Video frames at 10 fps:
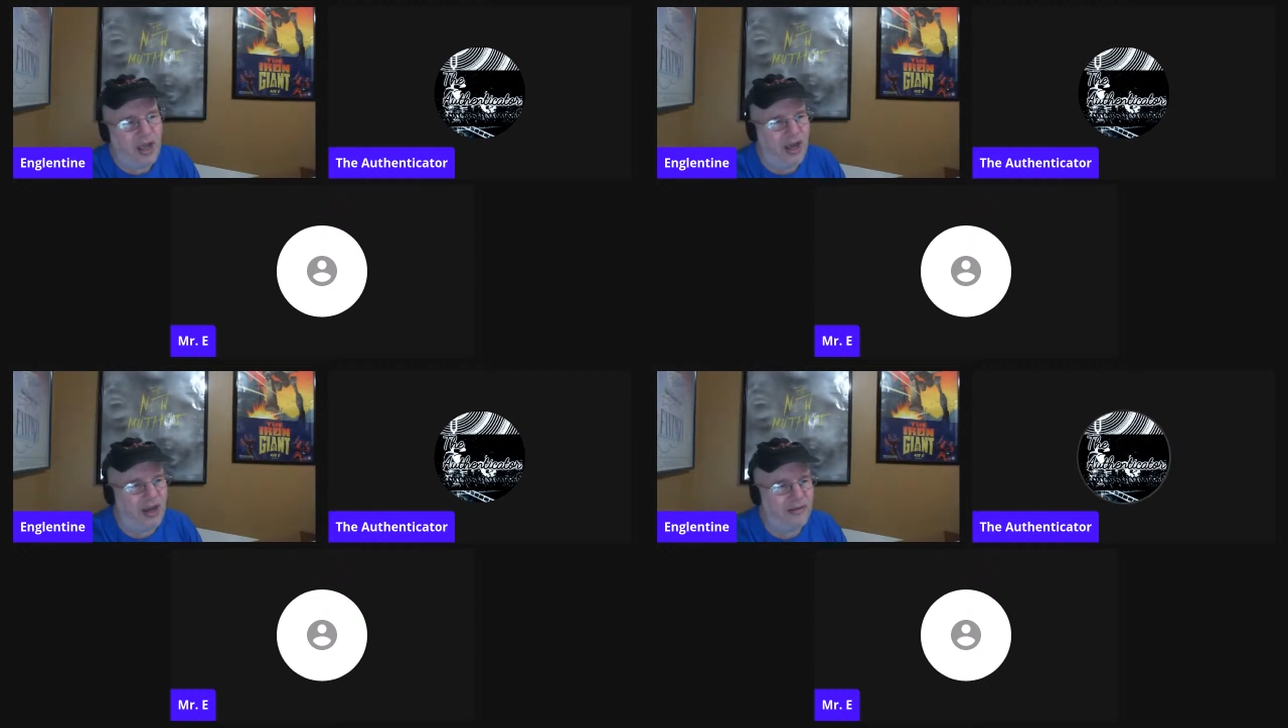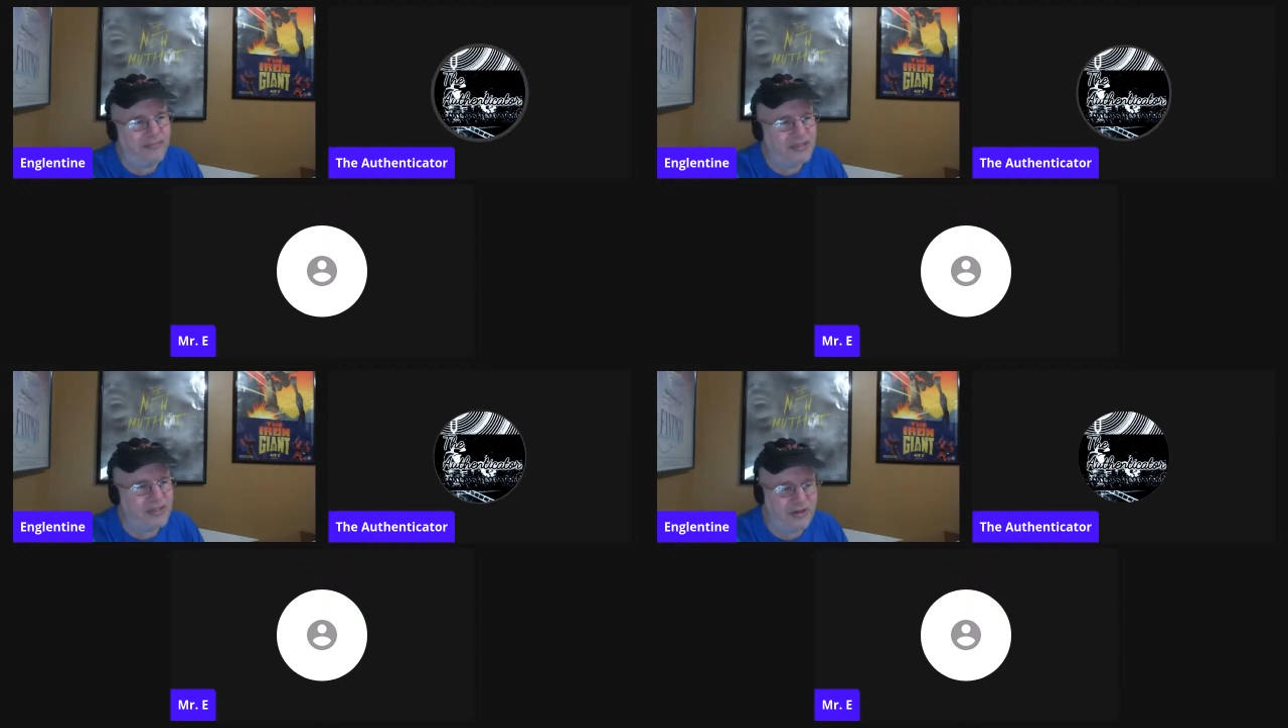
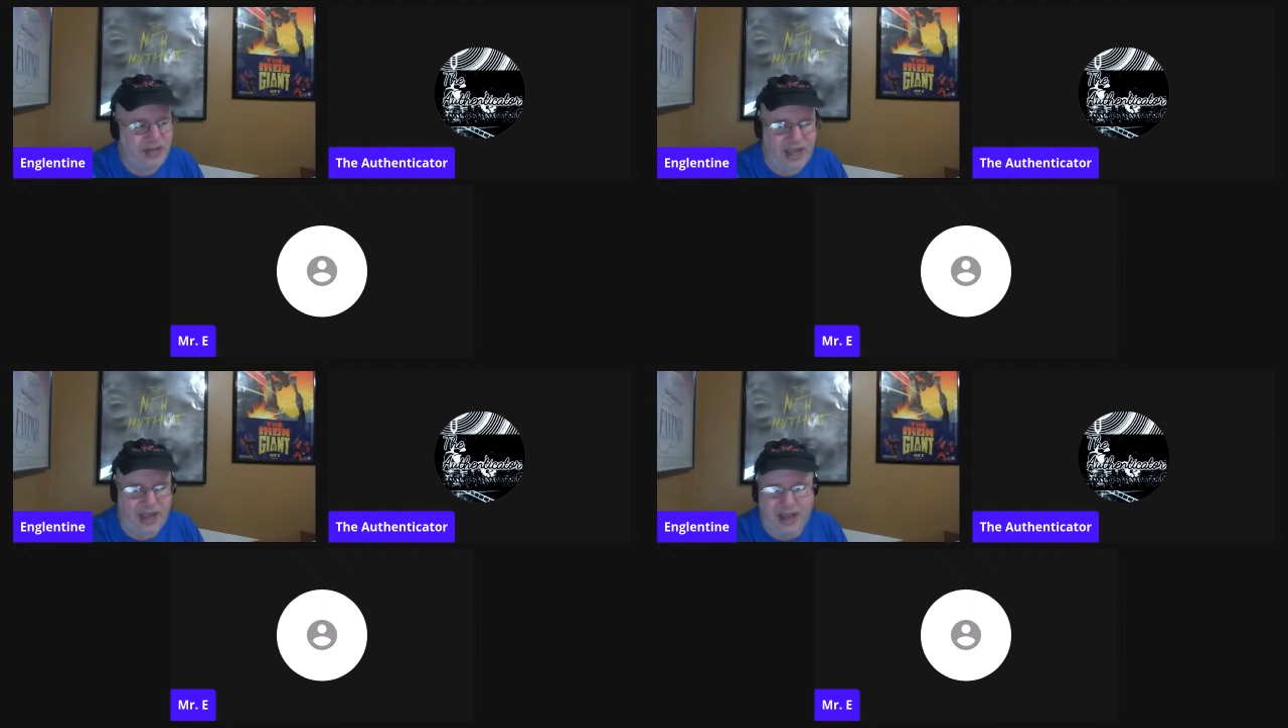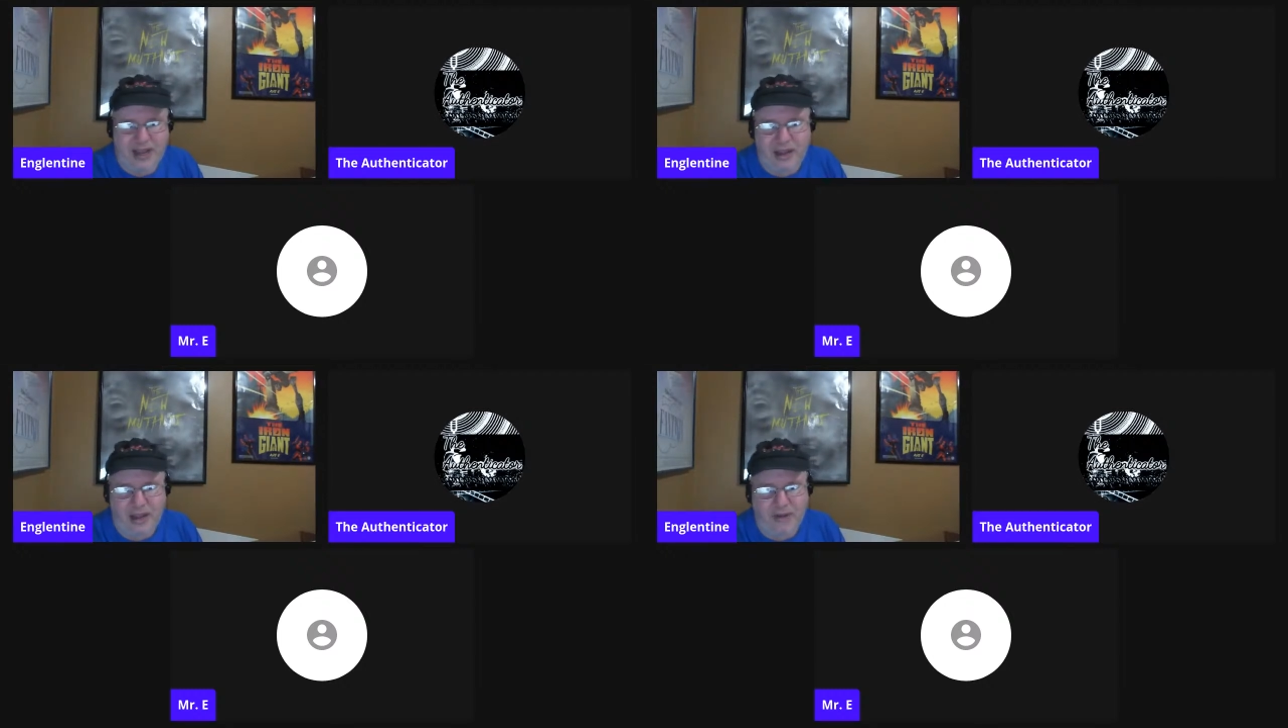So
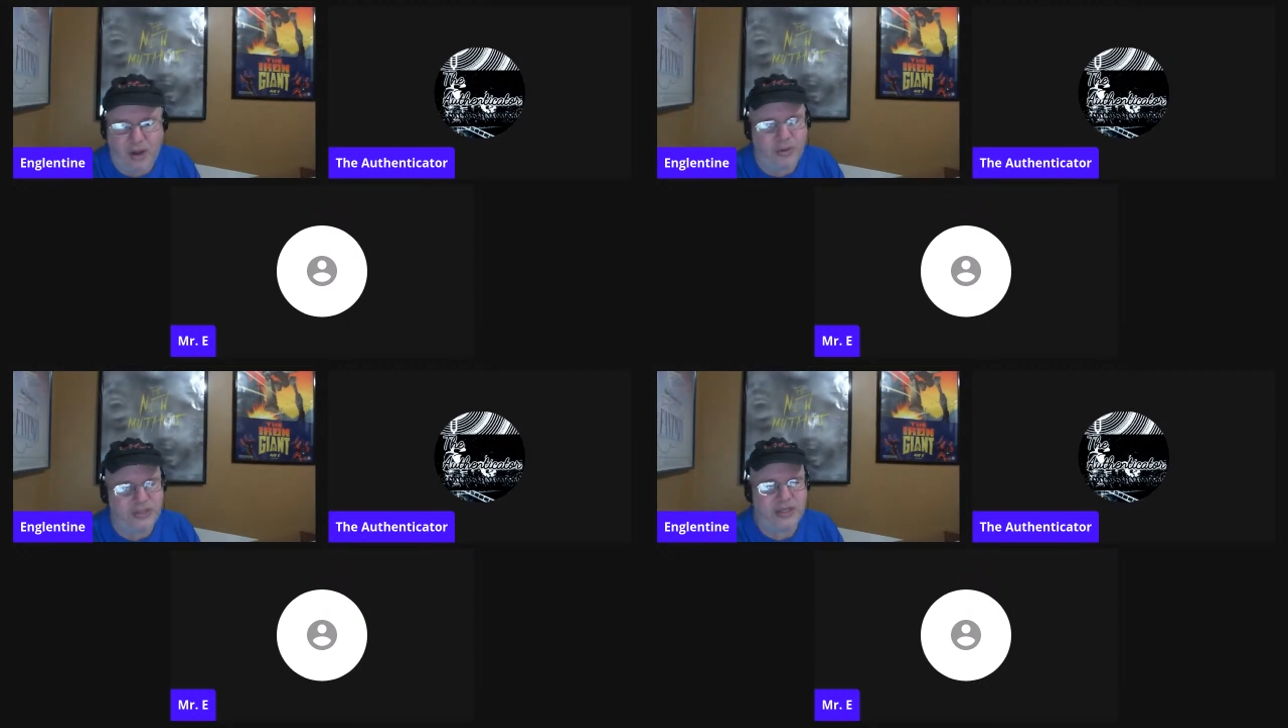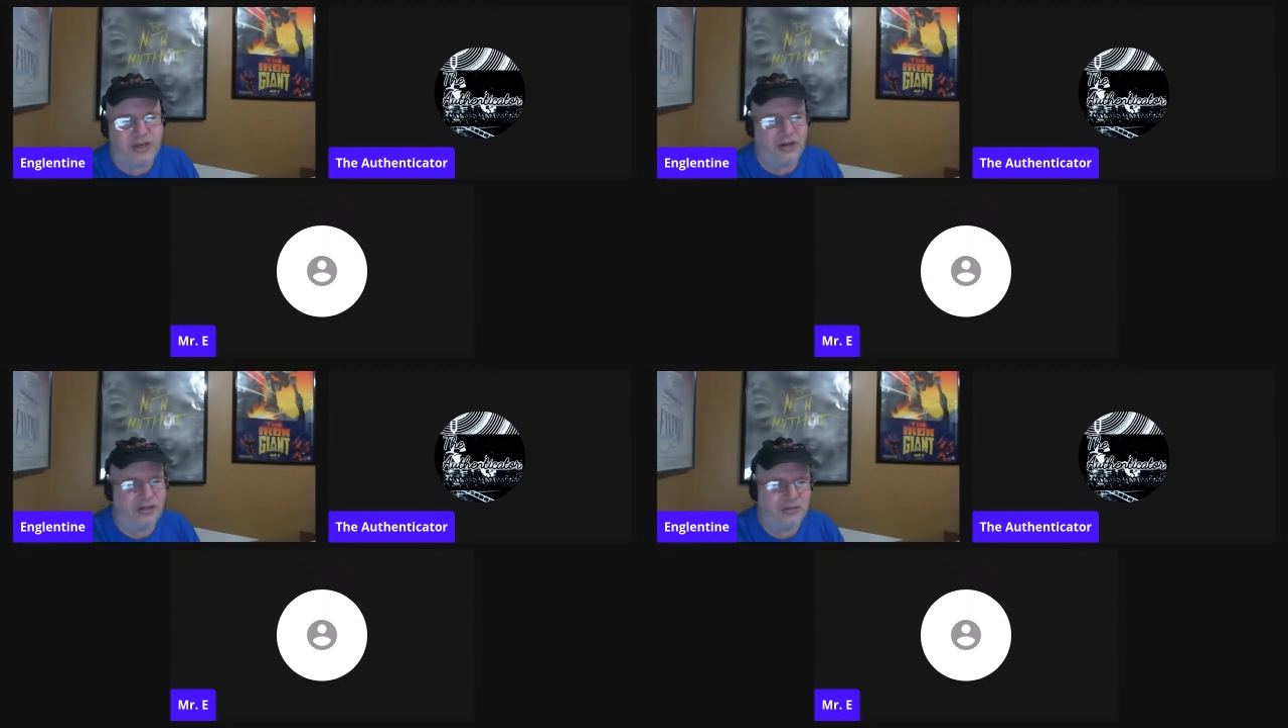yeah, I've always
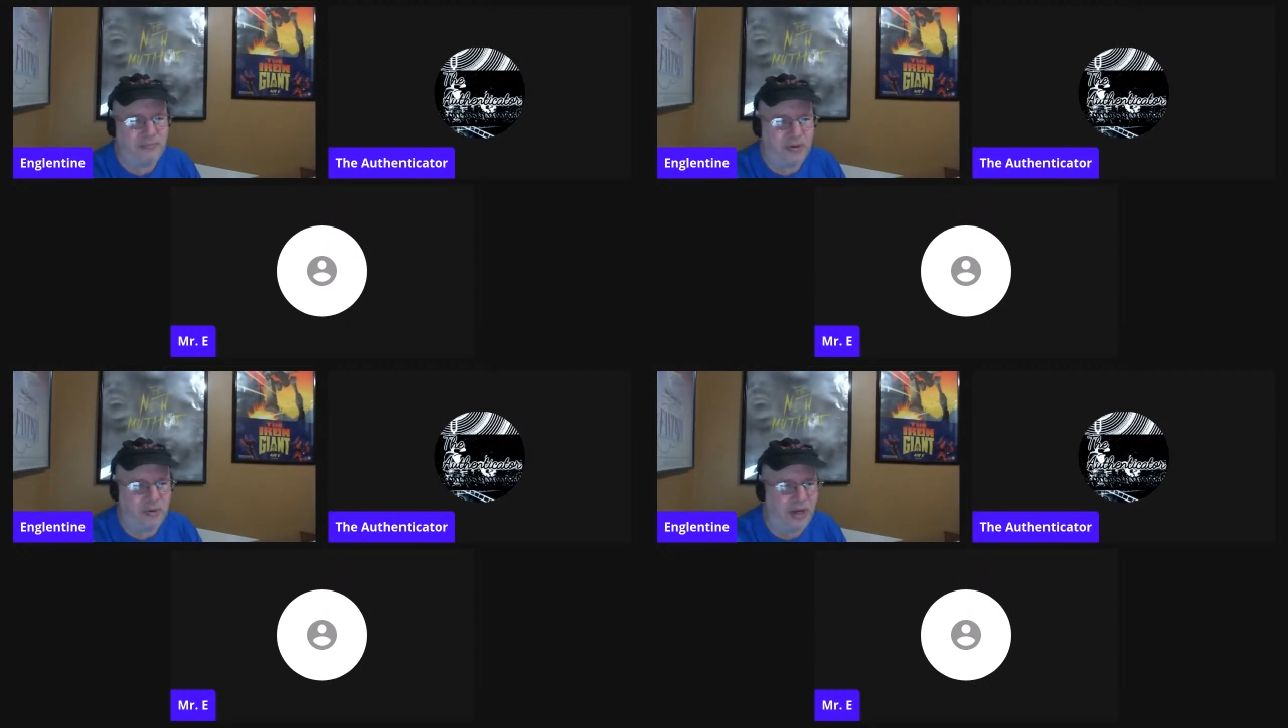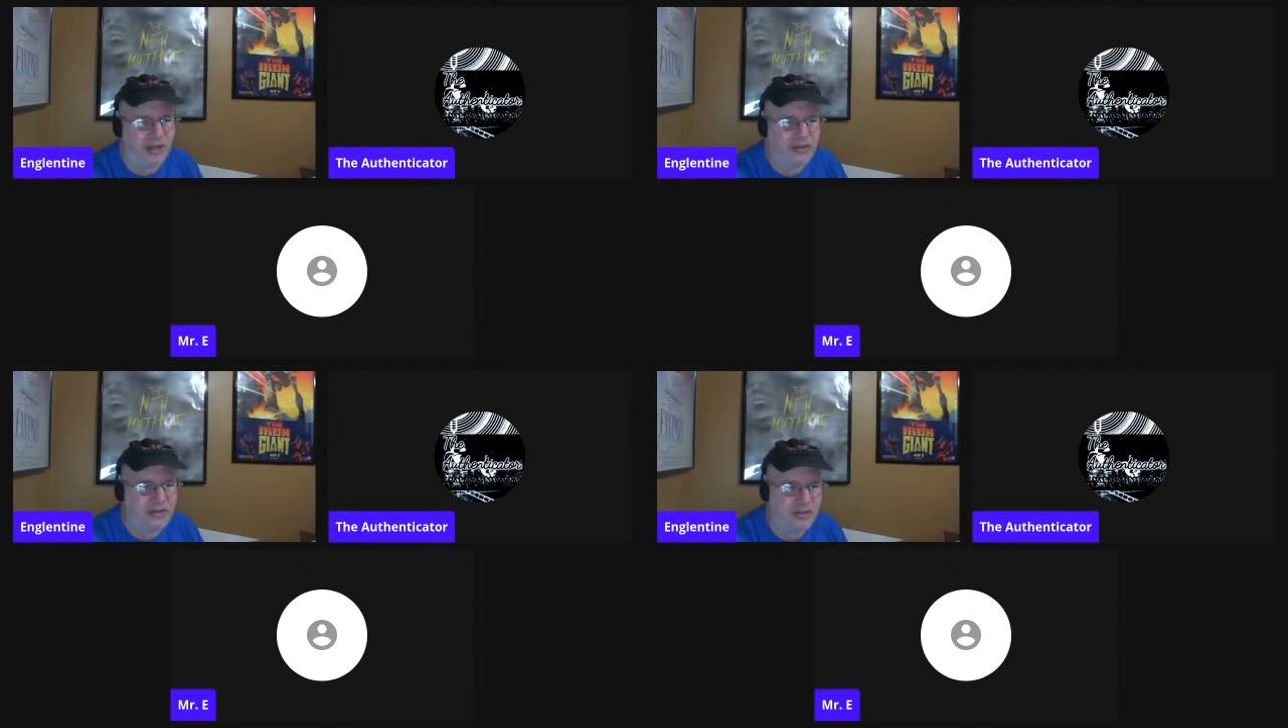carried
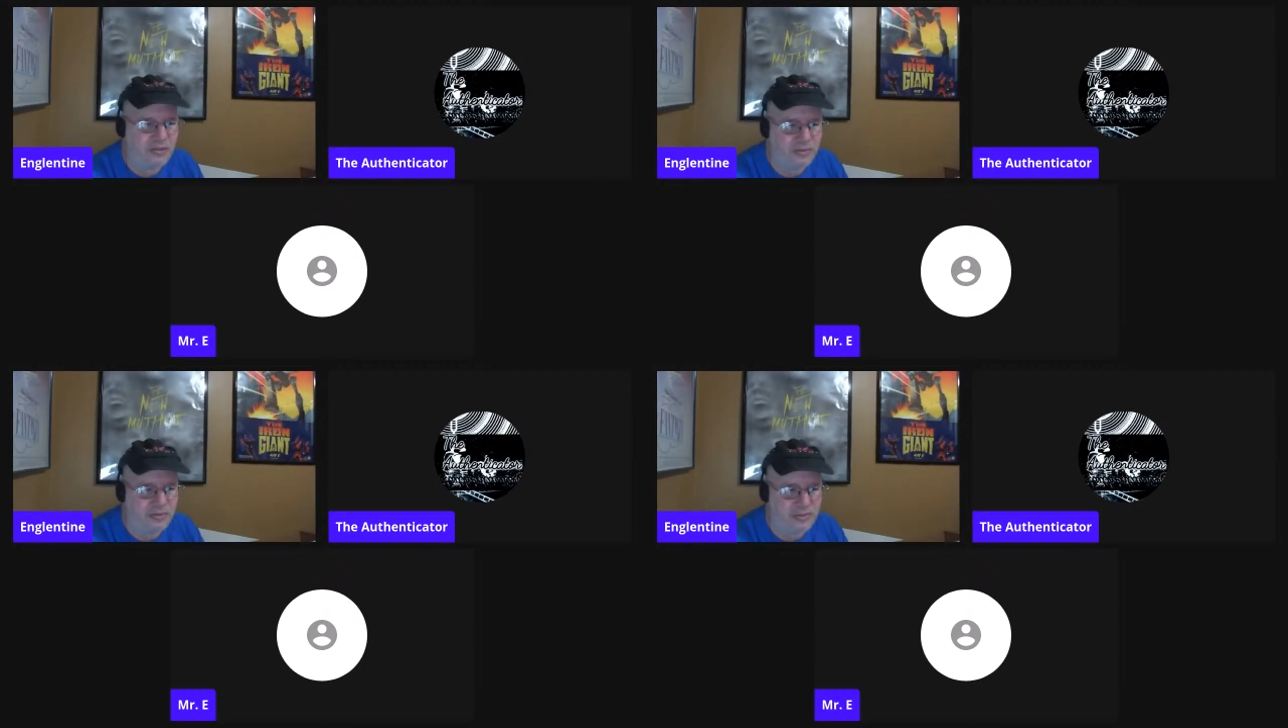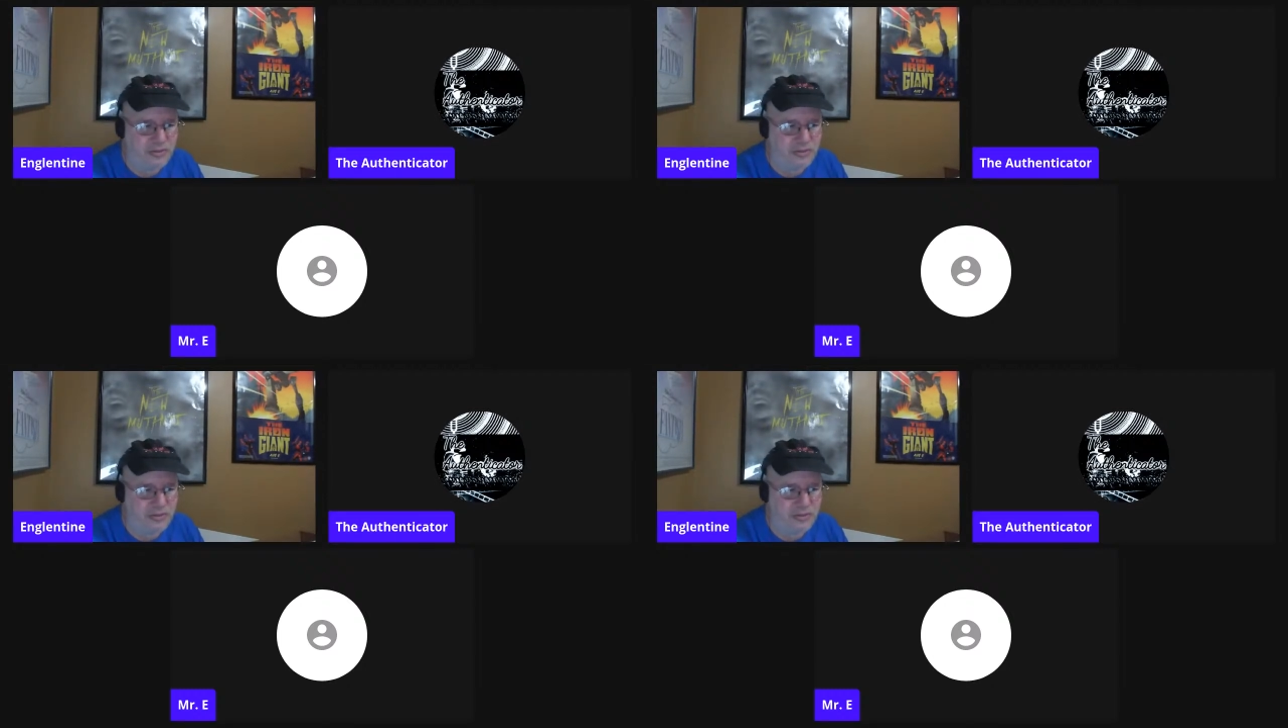Purell to